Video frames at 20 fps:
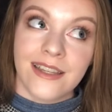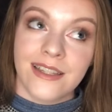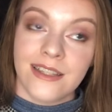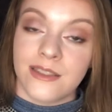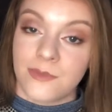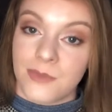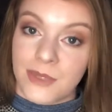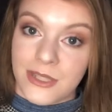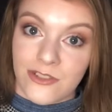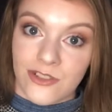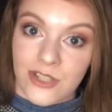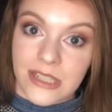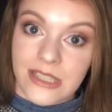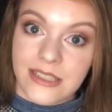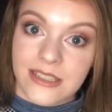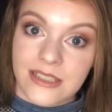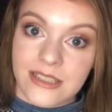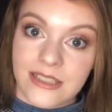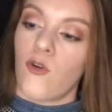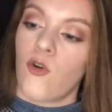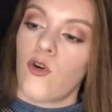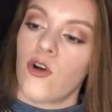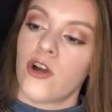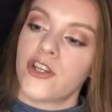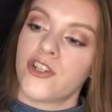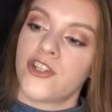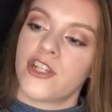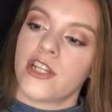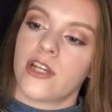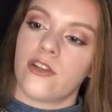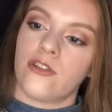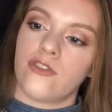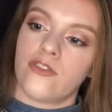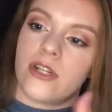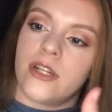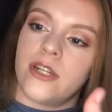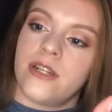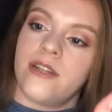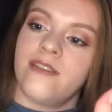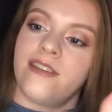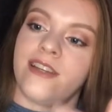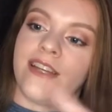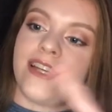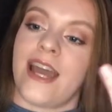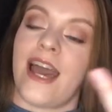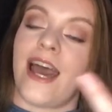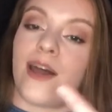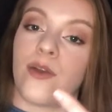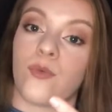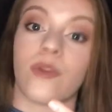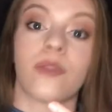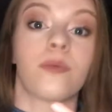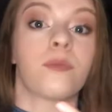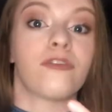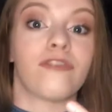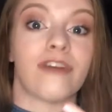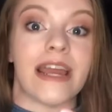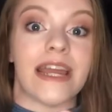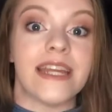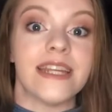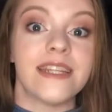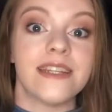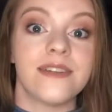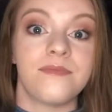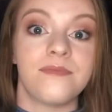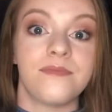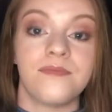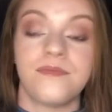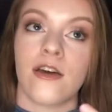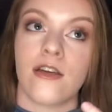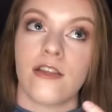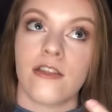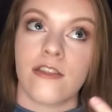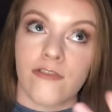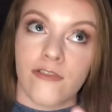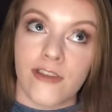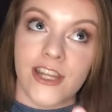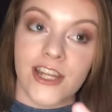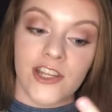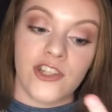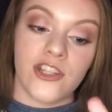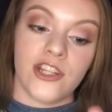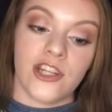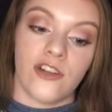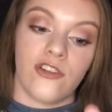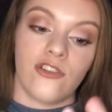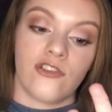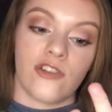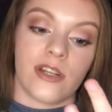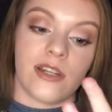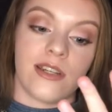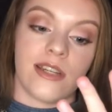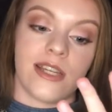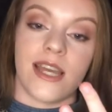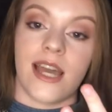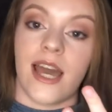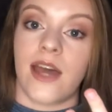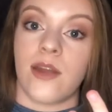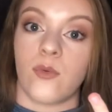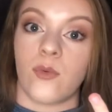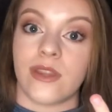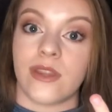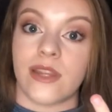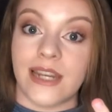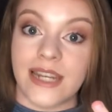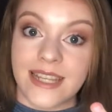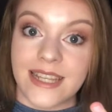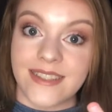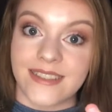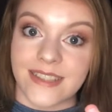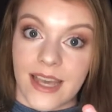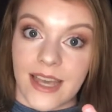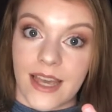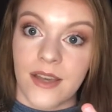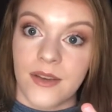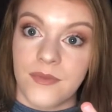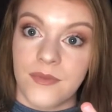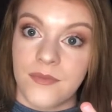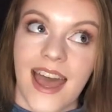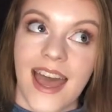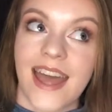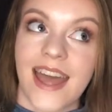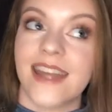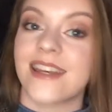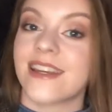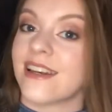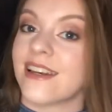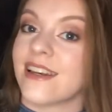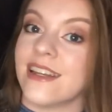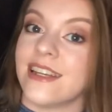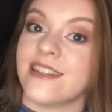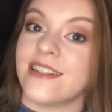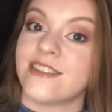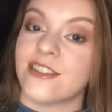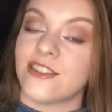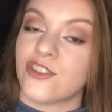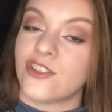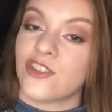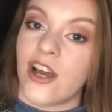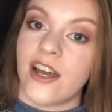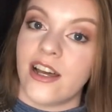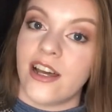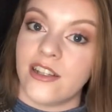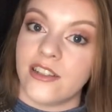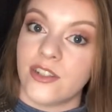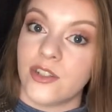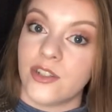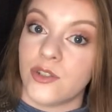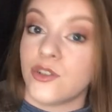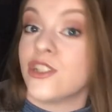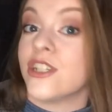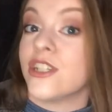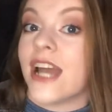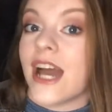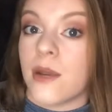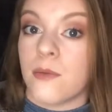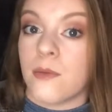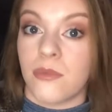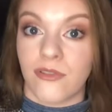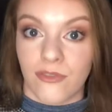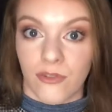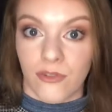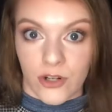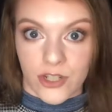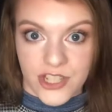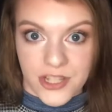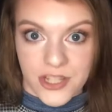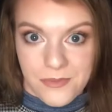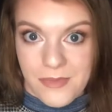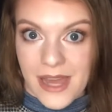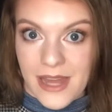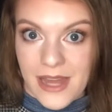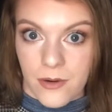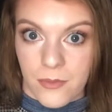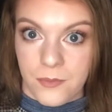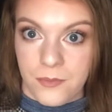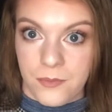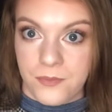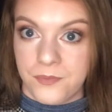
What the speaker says: his mistress, 4 children he had with Mairead, 3 children he had with Lisa, and Lisa's child who she had before she met him.